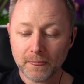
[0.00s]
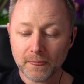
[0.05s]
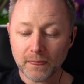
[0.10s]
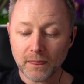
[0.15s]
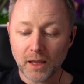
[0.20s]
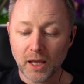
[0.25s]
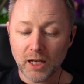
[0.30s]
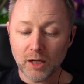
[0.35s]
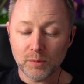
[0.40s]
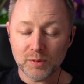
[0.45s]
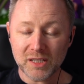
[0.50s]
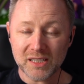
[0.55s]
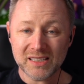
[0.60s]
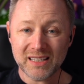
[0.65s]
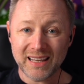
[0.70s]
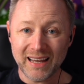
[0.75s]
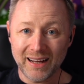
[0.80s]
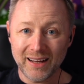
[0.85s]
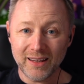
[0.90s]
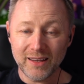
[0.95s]
And there was this
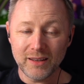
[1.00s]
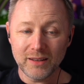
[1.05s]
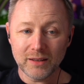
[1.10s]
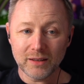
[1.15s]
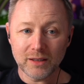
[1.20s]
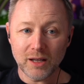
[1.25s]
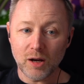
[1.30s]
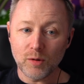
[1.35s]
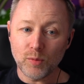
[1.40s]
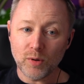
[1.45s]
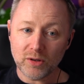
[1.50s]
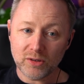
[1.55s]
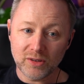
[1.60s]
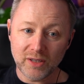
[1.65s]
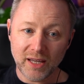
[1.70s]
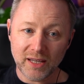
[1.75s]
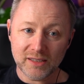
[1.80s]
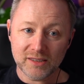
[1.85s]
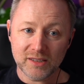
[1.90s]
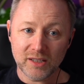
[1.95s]
guy that I worked
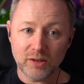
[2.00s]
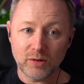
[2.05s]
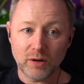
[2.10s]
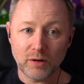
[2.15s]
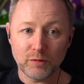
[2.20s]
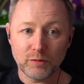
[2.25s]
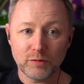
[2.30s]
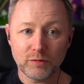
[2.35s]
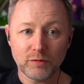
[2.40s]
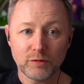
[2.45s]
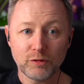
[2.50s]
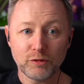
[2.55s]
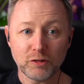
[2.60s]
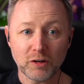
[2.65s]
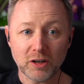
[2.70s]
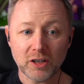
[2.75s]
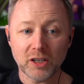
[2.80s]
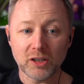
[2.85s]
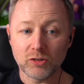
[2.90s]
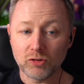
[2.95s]
next to who I
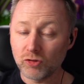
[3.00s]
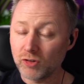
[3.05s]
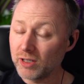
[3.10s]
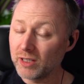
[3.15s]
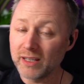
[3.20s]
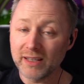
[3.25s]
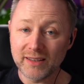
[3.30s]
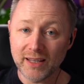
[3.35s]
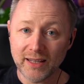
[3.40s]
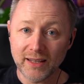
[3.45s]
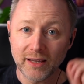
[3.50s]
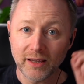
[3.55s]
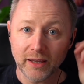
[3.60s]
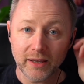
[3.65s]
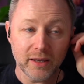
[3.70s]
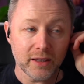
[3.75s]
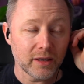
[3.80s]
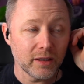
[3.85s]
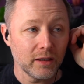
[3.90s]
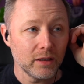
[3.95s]
fucking really didn't
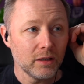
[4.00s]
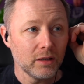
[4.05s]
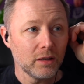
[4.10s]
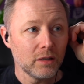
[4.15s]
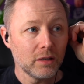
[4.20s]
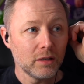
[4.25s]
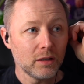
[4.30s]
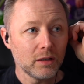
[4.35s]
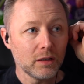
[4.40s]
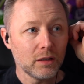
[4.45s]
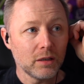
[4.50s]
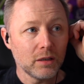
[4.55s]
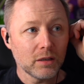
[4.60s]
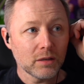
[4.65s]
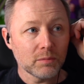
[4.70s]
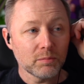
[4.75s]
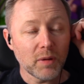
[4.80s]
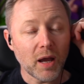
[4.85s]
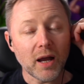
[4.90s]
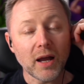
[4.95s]
like.
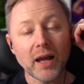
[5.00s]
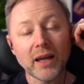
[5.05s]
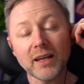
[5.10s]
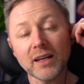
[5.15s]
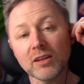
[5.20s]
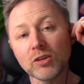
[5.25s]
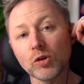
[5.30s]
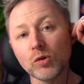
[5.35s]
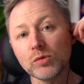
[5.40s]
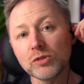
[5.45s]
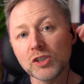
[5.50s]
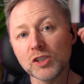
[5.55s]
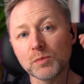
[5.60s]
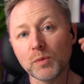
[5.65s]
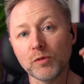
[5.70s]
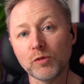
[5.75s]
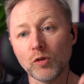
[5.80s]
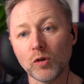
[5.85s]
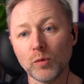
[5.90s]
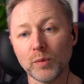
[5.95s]
I think I told you
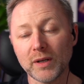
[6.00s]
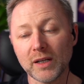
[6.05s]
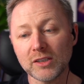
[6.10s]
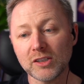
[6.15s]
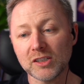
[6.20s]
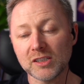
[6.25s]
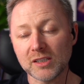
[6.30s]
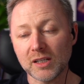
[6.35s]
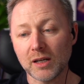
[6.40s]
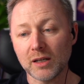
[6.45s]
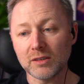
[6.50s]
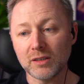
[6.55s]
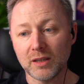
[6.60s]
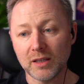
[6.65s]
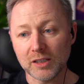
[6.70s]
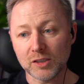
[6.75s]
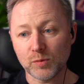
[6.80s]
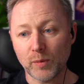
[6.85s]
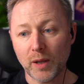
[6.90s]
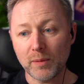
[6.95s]
before, when I just started in
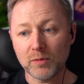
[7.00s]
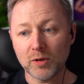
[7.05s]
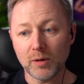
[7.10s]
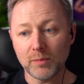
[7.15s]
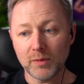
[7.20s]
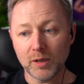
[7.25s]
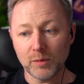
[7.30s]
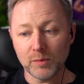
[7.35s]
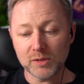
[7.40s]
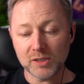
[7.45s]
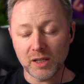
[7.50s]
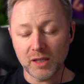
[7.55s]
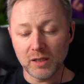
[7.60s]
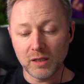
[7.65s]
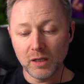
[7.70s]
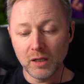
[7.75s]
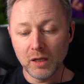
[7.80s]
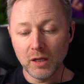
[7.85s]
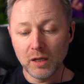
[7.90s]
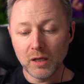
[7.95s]
this web company I was in,
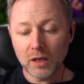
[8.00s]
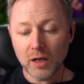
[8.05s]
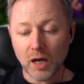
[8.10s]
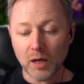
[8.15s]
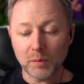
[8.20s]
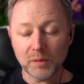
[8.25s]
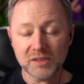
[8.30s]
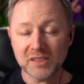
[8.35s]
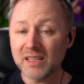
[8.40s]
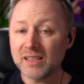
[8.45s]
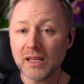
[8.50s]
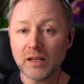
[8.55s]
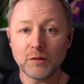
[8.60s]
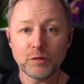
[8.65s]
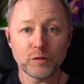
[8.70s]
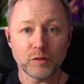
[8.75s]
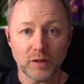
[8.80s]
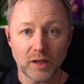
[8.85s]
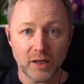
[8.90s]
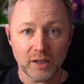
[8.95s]
I wasn't doing
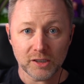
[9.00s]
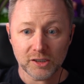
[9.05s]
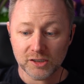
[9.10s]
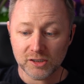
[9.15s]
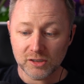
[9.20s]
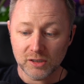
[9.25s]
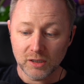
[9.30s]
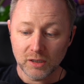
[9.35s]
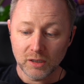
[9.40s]
Flash.